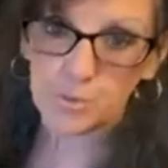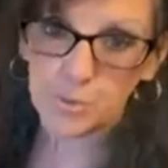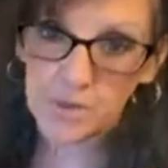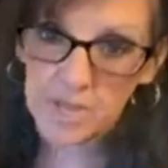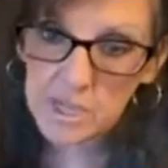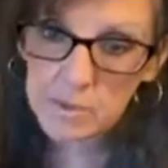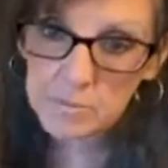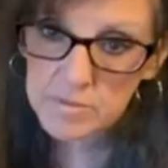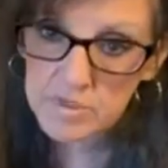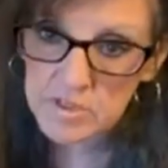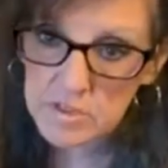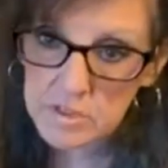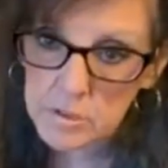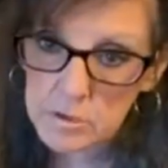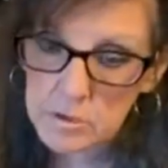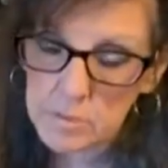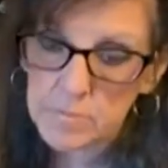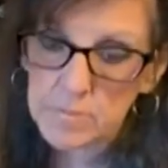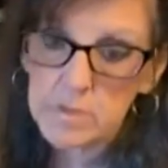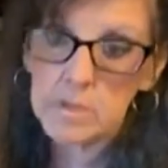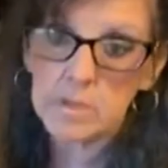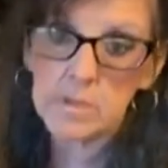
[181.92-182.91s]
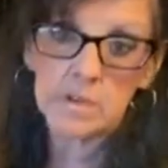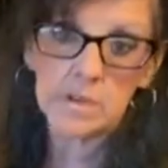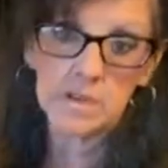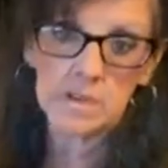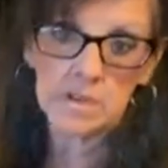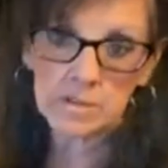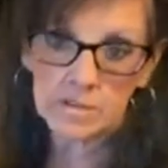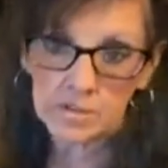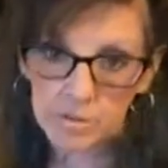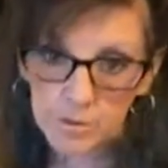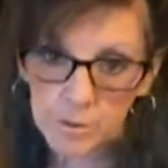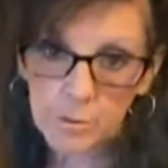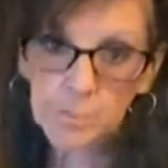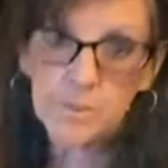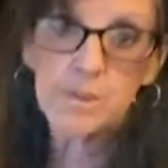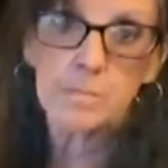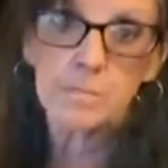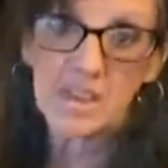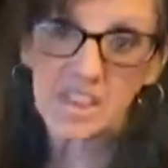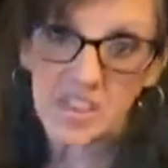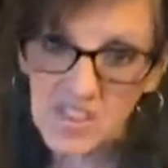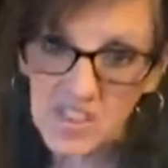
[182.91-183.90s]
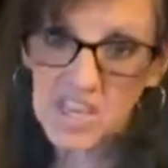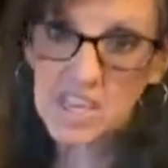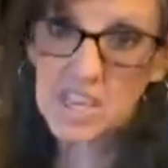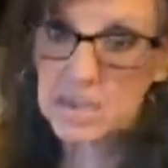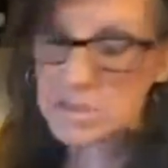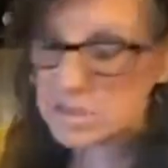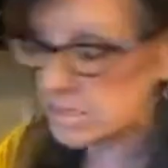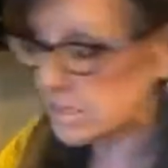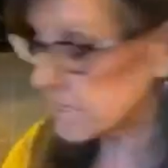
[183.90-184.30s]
Cream soup. So you need creamy things.